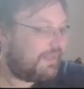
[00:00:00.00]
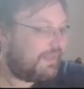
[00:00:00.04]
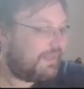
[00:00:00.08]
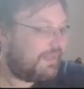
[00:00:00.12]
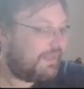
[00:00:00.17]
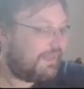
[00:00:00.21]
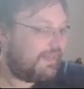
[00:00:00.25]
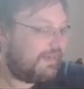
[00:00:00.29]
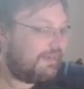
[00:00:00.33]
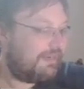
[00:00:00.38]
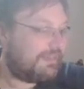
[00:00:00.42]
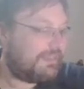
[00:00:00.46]

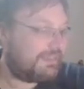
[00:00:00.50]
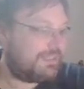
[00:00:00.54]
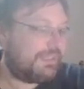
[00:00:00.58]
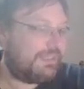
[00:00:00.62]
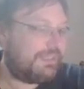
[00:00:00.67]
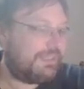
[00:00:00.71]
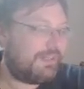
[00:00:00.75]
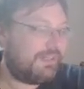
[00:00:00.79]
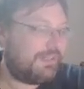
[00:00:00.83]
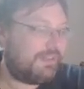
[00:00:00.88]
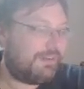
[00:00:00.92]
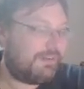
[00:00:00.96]
Here's the
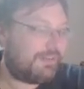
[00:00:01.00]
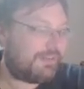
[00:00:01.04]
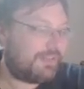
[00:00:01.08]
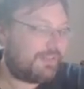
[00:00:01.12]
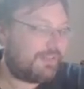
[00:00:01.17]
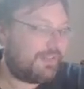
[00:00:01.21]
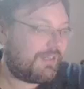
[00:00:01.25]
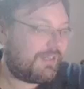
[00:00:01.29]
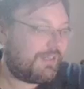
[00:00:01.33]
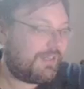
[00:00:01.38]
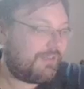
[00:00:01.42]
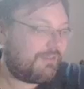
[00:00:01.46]
Knock
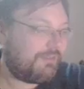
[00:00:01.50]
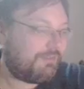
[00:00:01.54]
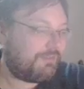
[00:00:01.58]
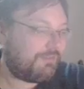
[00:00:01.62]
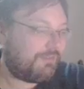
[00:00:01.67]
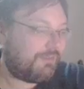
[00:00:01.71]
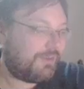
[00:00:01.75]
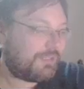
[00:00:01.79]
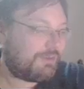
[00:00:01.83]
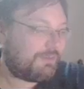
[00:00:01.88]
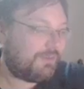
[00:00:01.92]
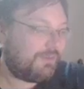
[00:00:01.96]
of
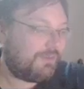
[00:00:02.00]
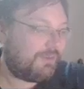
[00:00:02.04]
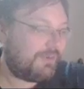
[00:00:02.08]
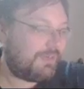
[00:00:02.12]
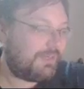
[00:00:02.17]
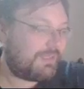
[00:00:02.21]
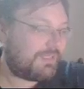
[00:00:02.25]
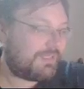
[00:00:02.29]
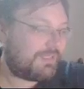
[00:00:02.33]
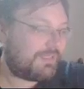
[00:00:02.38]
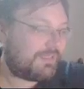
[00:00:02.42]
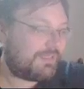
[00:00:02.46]

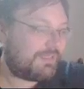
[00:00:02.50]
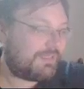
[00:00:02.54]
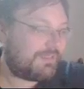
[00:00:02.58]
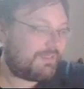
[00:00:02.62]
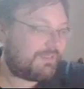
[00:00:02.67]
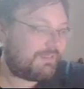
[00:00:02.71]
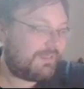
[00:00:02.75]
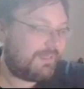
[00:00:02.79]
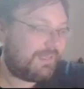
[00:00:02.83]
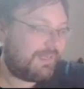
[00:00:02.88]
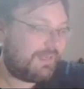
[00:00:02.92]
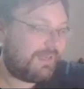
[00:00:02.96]
washboards,
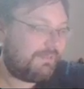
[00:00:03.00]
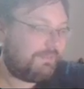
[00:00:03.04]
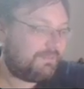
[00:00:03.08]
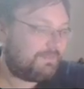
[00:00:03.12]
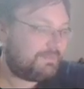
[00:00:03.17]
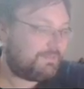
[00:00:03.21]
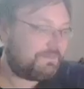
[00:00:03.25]
okay?